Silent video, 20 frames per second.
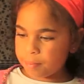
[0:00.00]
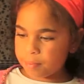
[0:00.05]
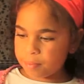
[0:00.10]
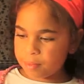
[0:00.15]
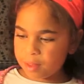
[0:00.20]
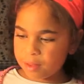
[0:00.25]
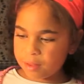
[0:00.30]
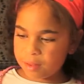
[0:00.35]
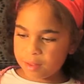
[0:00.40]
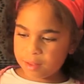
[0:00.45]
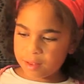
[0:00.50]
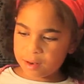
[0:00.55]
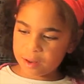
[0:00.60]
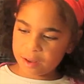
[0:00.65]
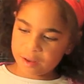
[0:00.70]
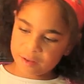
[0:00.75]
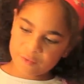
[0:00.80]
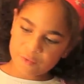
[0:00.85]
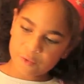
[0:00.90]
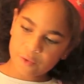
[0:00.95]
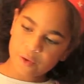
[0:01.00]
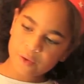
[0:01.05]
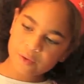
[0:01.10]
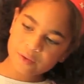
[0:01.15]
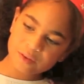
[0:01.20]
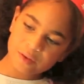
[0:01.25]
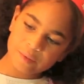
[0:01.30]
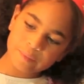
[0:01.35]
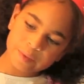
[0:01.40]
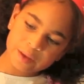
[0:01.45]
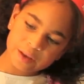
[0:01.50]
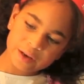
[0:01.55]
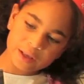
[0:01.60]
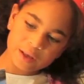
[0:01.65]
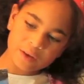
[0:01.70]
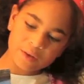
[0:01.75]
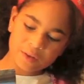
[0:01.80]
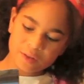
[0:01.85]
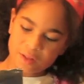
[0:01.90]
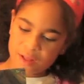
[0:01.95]
This is a nice foil, so I'm going
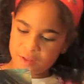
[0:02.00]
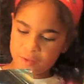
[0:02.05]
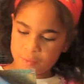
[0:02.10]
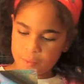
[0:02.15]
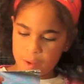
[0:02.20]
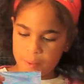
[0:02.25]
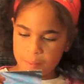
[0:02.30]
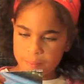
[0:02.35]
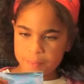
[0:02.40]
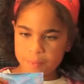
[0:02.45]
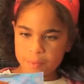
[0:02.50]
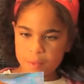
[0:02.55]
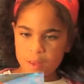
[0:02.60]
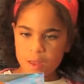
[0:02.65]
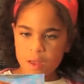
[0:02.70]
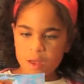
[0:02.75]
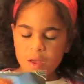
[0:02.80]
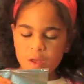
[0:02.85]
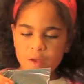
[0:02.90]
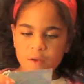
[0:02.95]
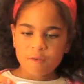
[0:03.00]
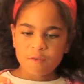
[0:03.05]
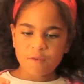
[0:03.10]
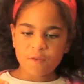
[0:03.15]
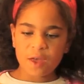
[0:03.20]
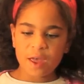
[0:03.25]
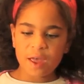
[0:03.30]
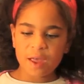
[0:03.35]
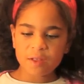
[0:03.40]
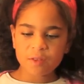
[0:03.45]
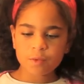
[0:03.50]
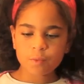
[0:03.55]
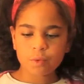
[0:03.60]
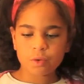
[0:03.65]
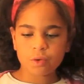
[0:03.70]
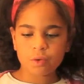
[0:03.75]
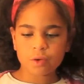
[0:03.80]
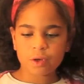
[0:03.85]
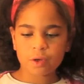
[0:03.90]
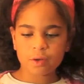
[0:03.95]
to use this one. First,
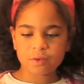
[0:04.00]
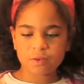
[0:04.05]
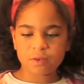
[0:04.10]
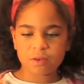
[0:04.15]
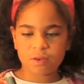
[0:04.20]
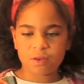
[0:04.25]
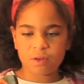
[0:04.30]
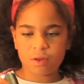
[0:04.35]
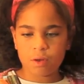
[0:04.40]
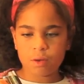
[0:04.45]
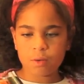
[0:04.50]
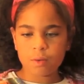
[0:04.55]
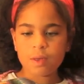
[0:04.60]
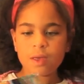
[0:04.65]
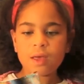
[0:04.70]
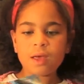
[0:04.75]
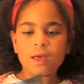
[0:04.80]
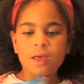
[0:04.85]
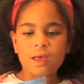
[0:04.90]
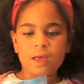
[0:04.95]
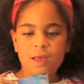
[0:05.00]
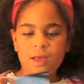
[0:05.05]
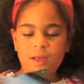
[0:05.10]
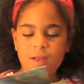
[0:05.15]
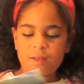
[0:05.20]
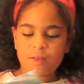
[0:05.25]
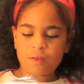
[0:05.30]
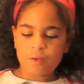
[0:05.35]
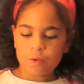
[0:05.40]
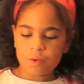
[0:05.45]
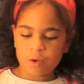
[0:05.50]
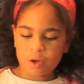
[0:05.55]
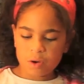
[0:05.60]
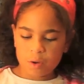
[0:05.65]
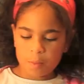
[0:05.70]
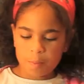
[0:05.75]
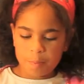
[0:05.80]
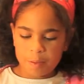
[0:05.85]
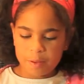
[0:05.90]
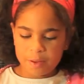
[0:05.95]
what you're going to do is you're going
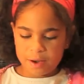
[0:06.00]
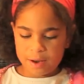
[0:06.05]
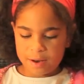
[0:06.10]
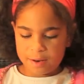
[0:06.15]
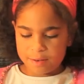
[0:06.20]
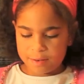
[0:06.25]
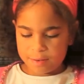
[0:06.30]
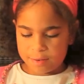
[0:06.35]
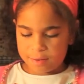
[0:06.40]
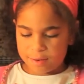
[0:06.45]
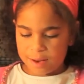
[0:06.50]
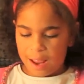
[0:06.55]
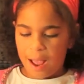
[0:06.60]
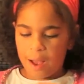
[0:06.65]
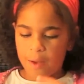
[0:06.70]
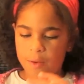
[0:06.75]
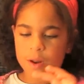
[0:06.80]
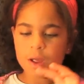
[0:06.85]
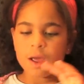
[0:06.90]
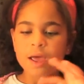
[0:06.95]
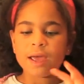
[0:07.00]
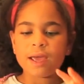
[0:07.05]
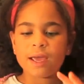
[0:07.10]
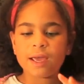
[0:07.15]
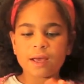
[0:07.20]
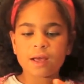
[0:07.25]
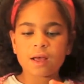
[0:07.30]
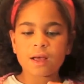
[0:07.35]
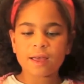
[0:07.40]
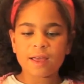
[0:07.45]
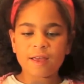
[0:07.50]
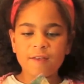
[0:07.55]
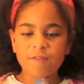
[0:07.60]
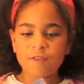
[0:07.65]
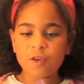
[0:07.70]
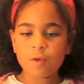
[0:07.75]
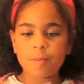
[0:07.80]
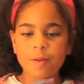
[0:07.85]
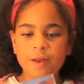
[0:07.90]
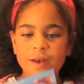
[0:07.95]
to put it down. If
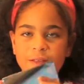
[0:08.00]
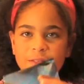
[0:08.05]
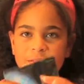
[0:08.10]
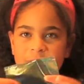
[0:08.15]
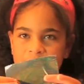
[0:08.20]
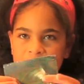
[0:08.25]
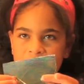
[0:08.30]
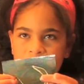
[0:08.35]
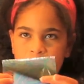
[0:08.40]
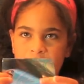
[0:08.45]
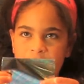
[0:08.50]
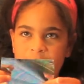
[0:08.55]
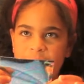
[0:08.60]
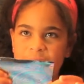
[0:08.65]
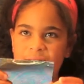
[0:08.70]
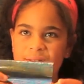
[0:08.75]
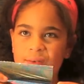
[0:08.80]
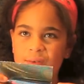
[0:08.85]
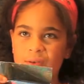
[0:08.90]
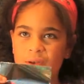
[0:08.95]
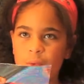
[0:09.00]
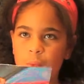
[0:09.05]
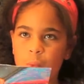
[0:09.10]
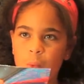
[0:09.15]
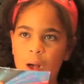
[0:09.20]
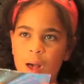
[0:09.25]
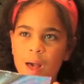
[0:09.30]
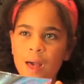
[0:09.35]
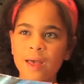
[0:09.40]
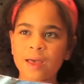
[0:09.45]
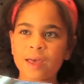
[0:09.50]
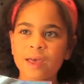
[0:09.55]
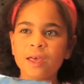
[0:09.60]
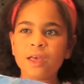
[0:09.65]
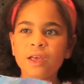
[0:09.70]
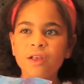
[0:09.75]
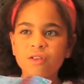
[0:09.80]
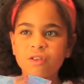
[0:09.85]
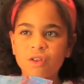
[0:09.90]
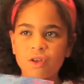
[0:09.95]
you put it this way, it's not going to work,
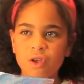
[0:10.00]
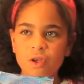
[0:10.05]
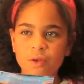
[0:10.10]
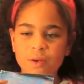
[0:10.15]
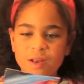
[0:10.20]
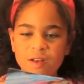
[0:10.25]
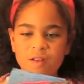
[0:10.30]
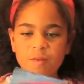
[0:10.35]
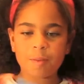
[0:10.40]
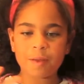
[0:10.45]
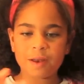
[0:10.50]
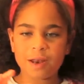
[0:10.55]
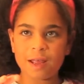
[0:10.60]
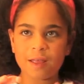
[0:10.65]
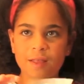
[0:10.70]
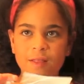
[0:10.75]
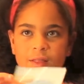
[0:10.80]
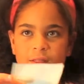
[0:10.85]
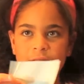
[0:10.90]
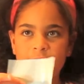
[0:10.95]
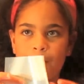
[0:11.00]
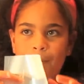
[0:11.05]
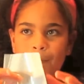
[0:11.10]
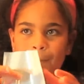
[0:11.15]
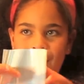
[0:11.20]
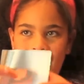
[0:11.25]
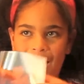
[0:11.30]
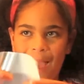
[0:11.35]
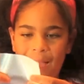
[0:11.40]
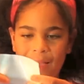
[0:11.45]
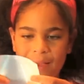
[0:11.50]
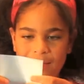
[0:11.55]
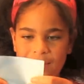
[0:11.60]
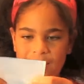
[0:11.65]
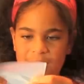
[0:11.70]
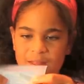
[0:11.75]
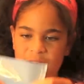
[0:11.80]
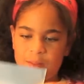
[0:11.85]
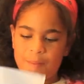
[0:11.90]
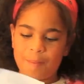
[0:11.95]
so you need to put it
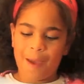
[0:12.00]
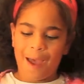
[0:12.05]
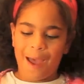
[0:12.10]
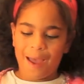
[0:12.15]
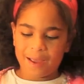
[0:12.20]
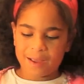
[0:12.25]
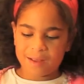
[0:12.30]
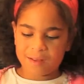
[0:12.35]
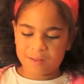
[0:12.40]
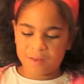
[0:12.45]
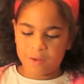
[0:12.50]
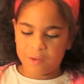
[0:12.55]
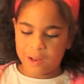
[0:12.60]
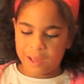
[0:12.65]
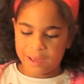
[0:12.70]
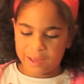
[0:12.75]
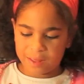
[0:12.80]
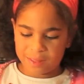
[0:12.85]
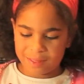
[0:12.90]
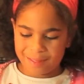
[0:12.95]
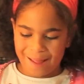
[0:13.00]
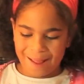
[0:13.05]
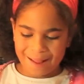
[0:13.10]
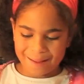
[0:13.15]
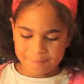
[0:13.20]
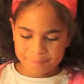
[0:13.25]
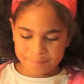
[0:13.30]
at the back, so like that.